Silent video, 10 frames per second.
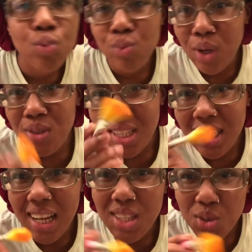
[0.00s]
we gonna say
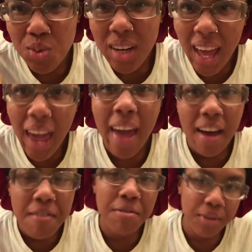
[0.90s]
day two and a
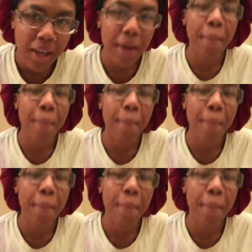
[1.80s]
half. Okay,